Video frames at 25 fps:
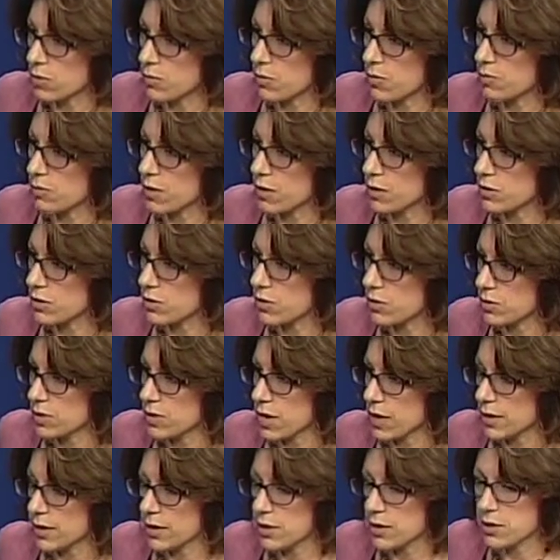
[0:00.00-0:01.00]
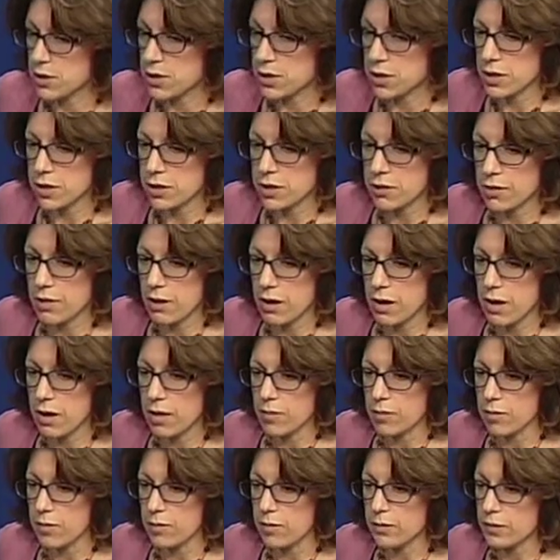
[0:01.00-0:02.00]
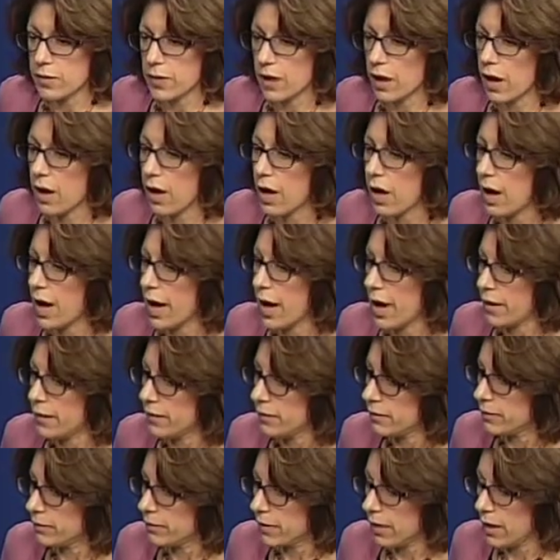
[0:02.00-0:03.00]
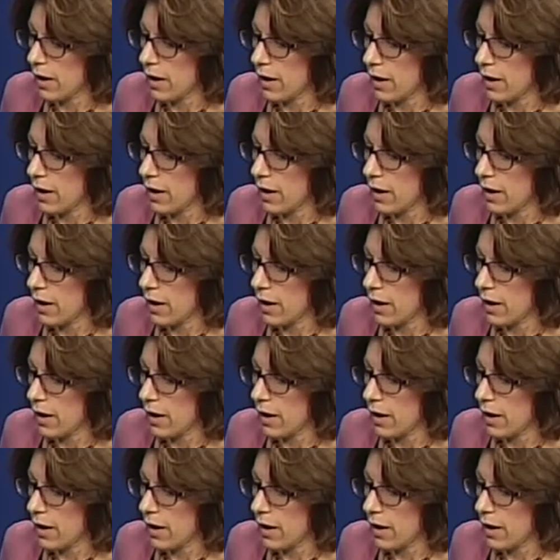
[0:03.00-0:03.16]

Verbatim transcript: I'm a registered dietitian, um, and